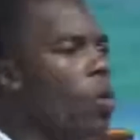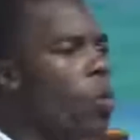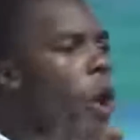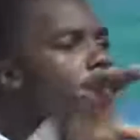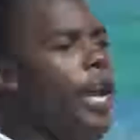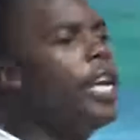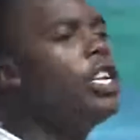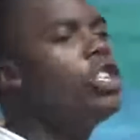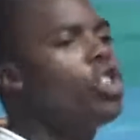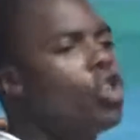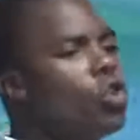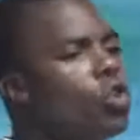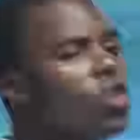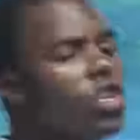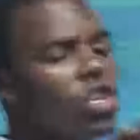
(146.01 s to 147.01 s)
where he
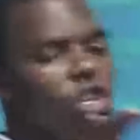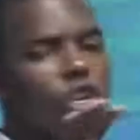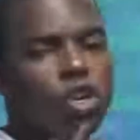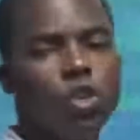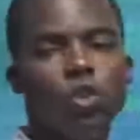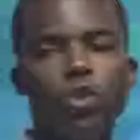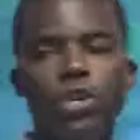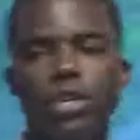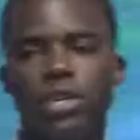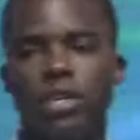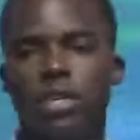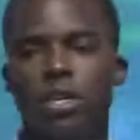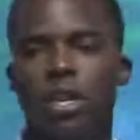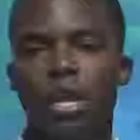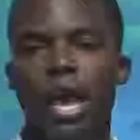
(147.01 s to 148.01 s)
chose to
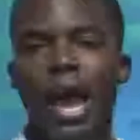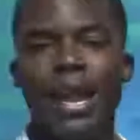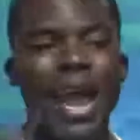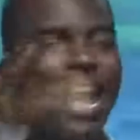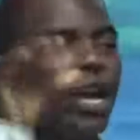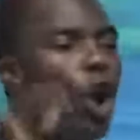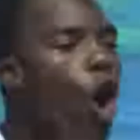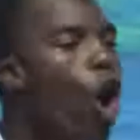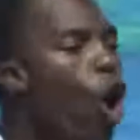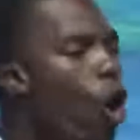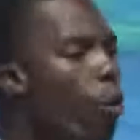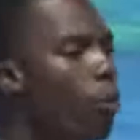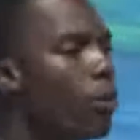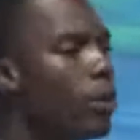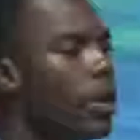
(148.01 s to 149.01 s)
lose. And I
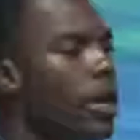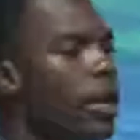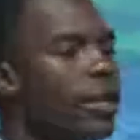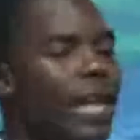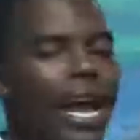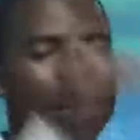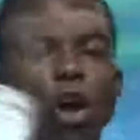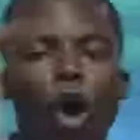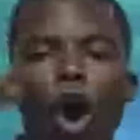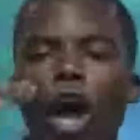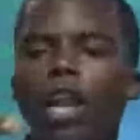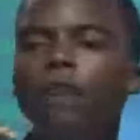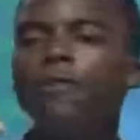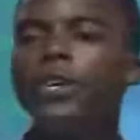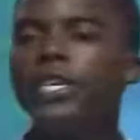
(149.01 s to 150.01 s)
hope that all
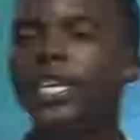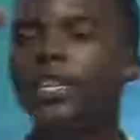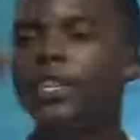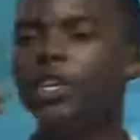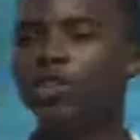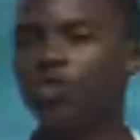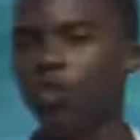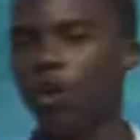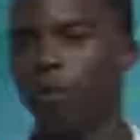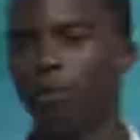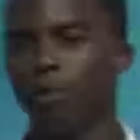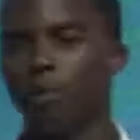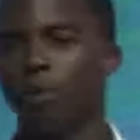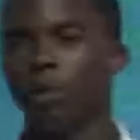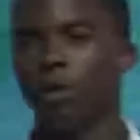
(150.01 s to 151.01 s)
of us in this room